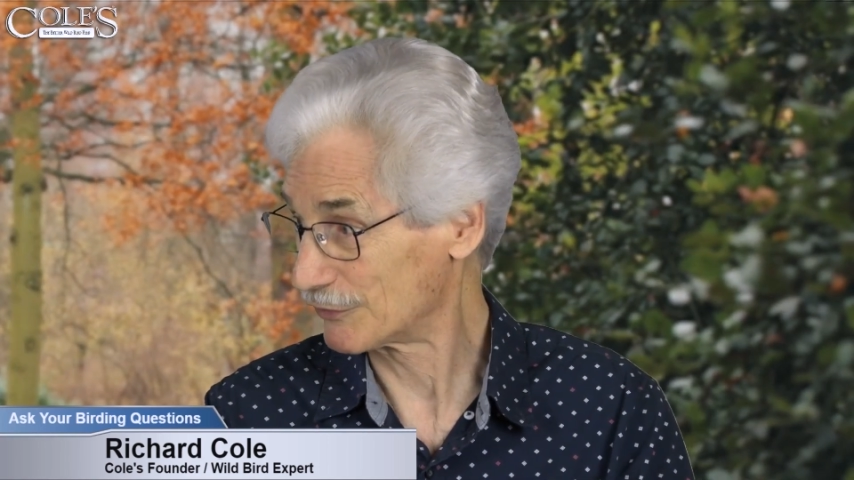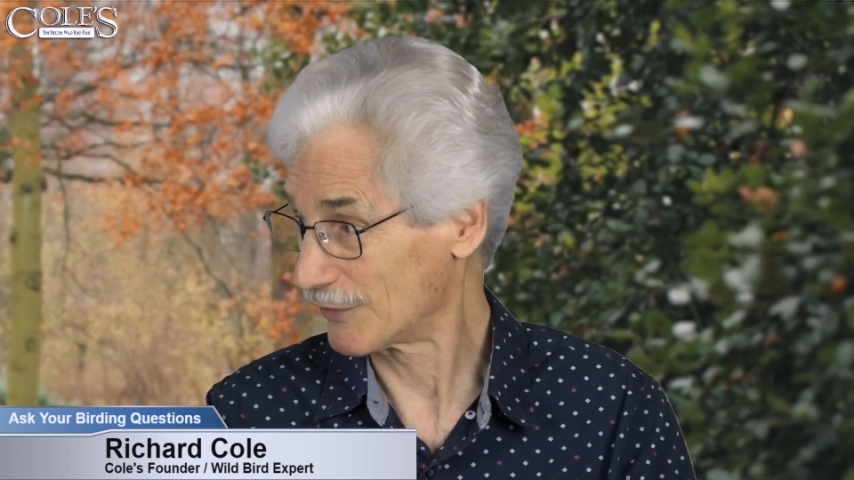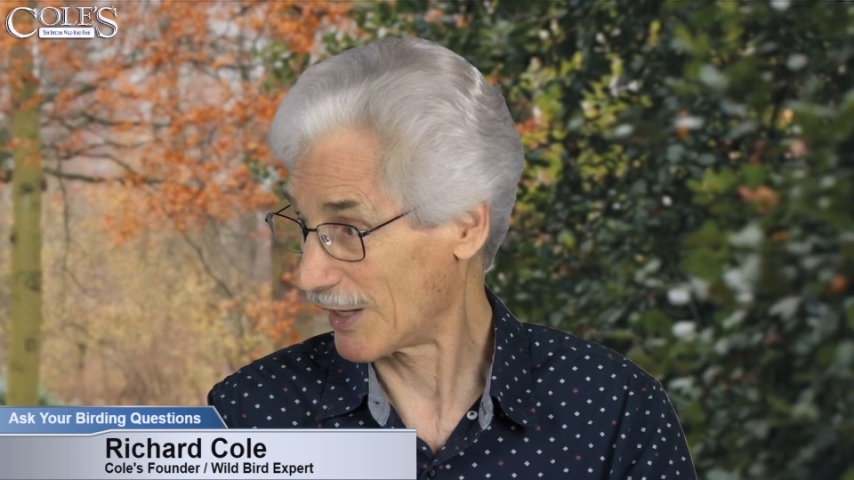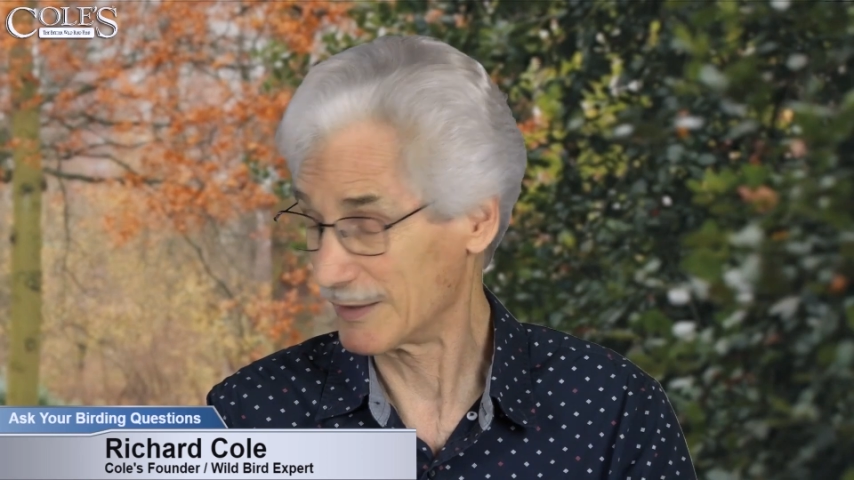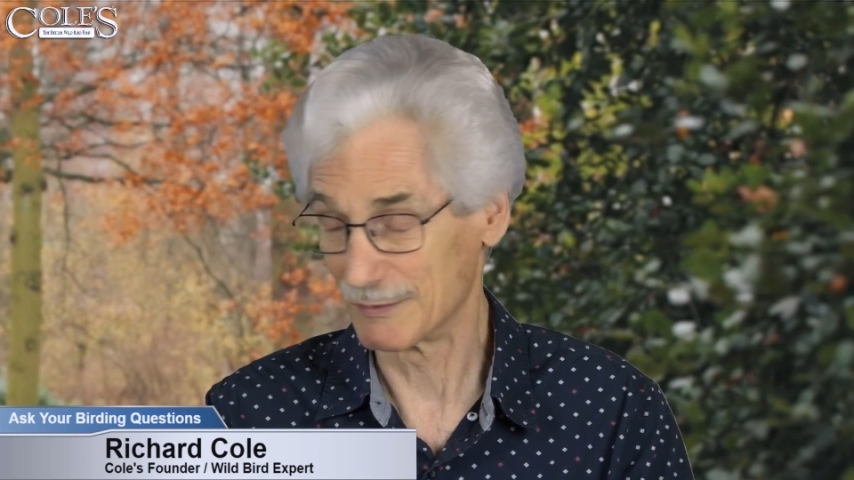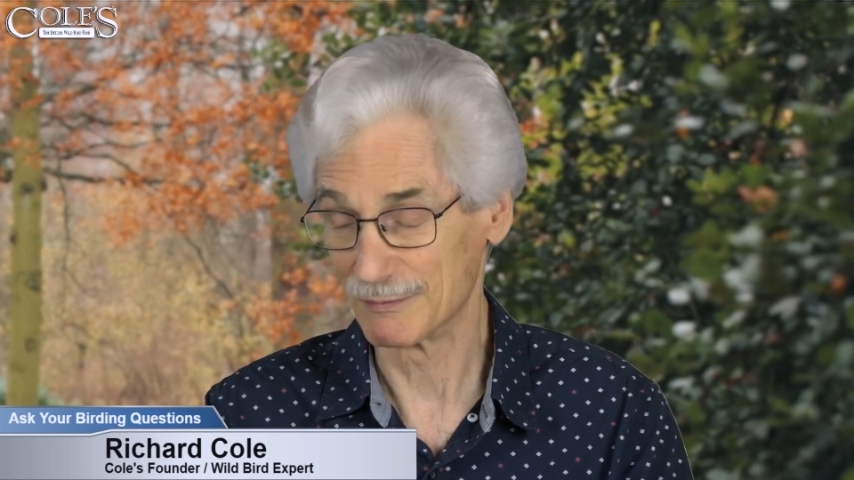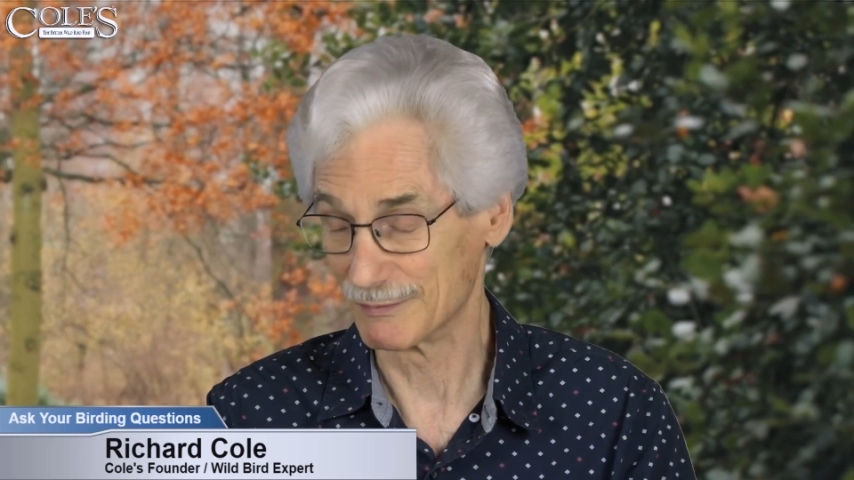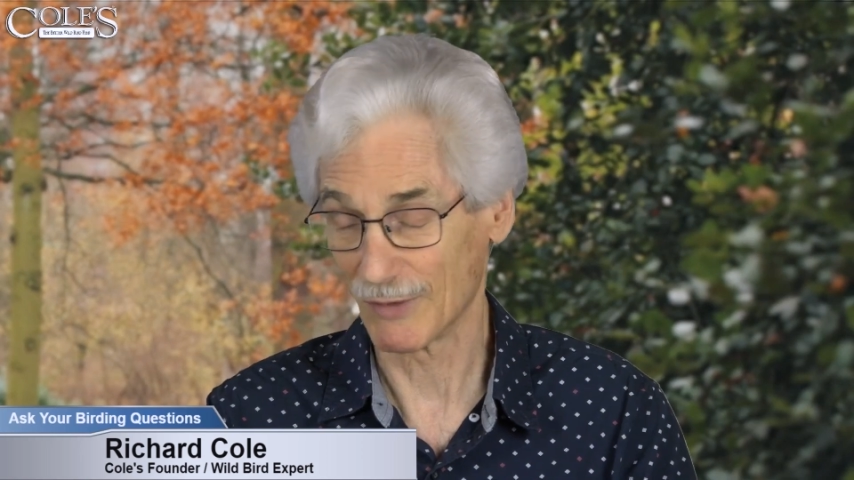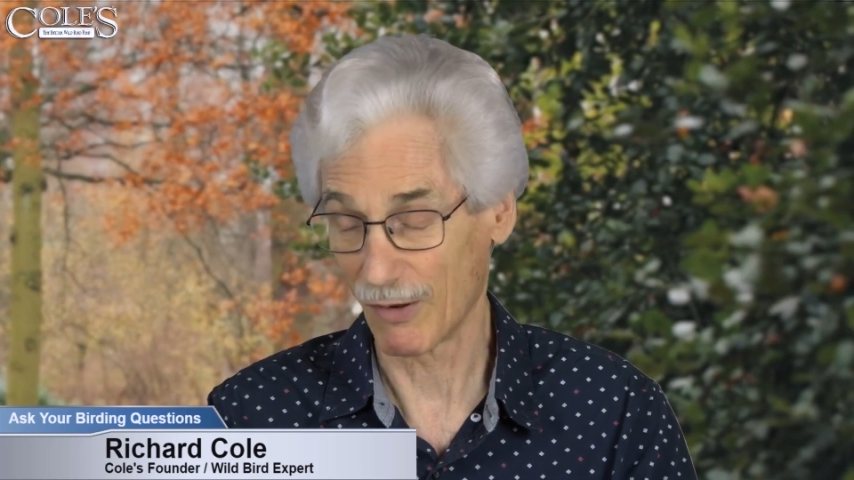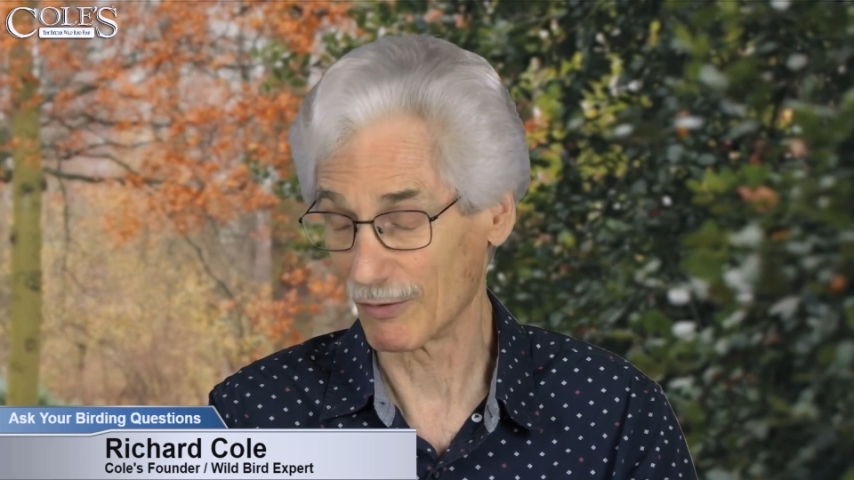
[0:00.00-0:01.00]
if not
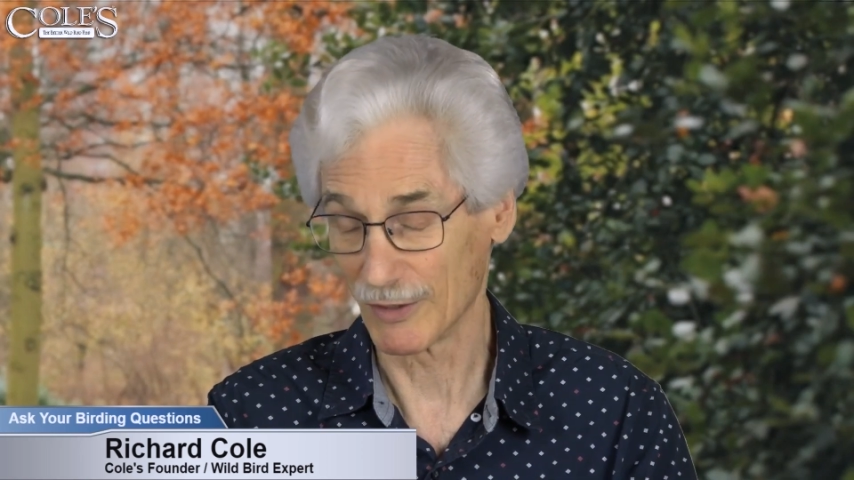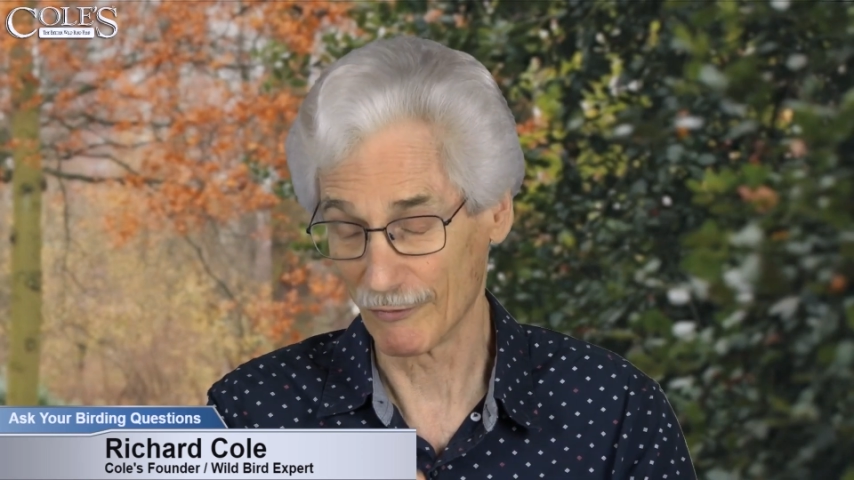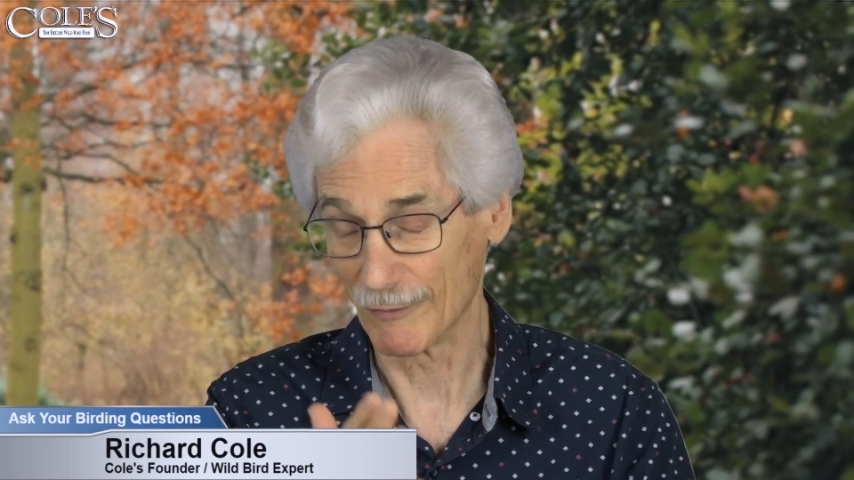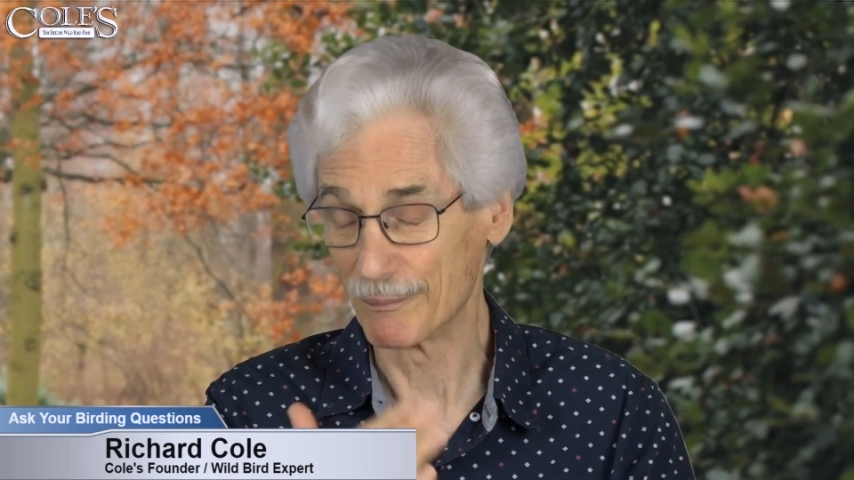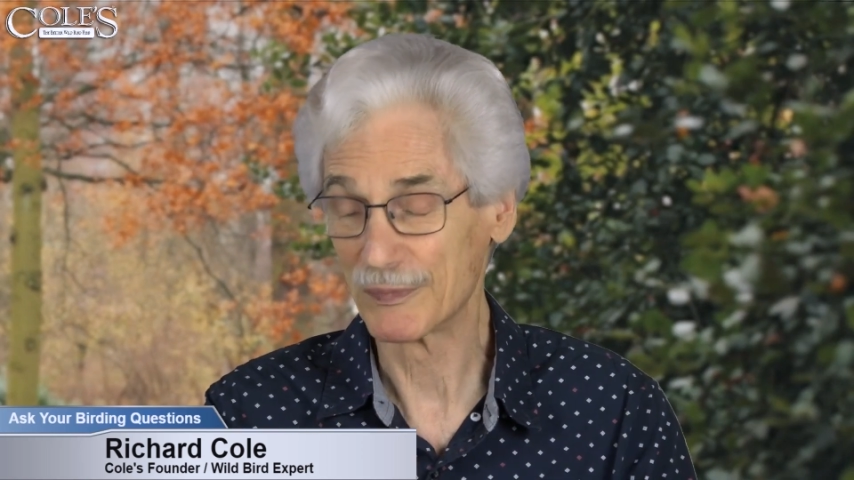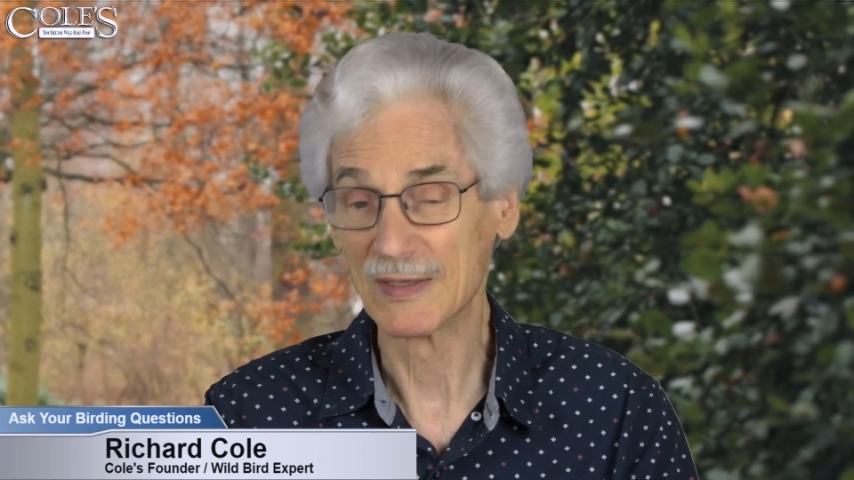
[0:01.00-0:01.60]
all of them.